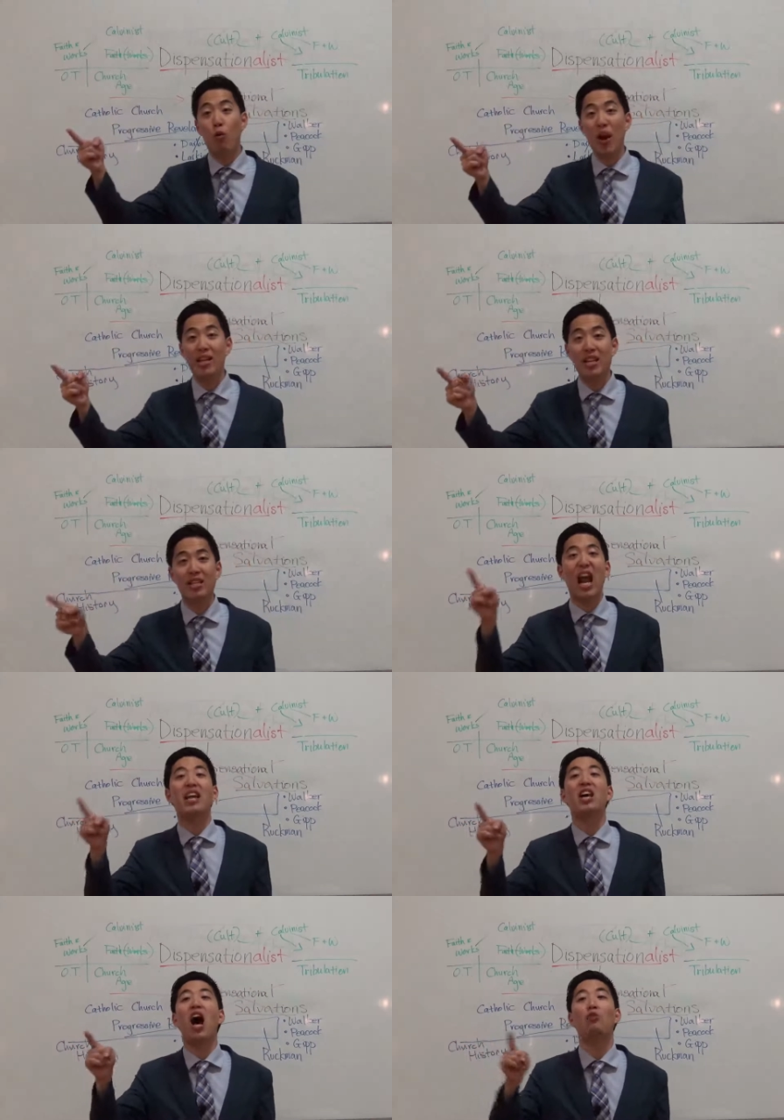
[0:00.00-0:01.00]
witness,
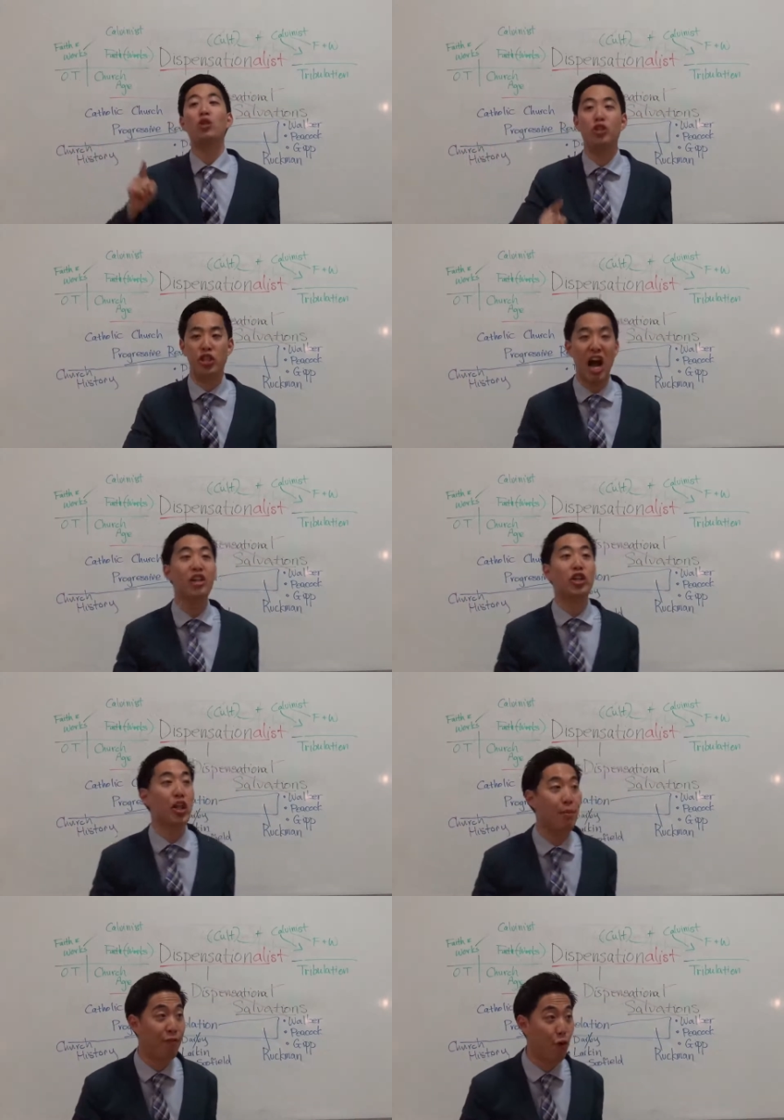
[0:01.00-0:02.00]
and God will judge
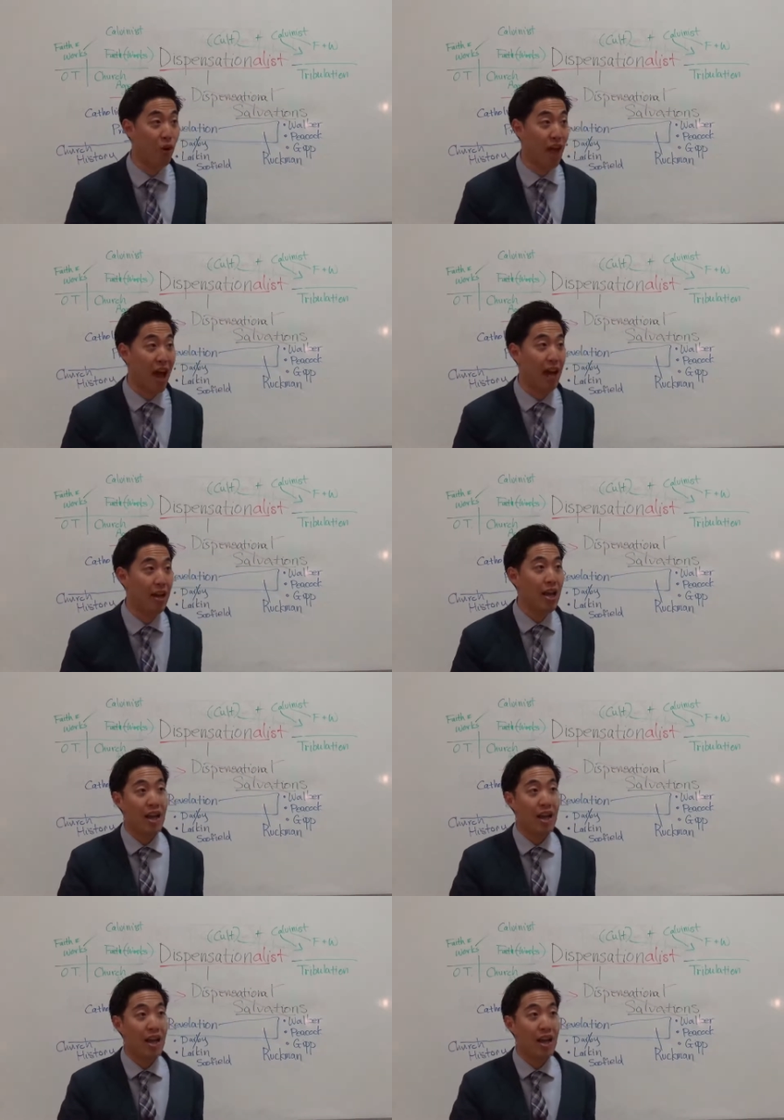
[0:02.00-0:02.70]
them for that.